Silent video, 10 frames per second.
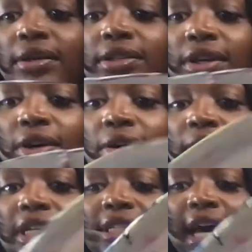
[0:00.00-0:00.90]
So
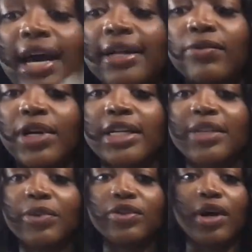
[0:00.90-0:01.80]
let's add, we're going
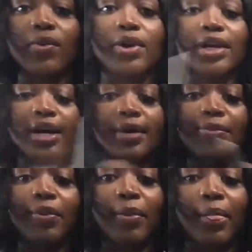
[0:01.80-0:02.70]
to dip into our water
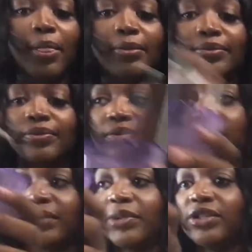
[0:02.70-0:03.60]
cup
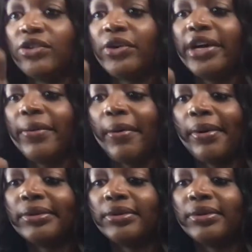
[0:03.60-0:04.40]
dip into it,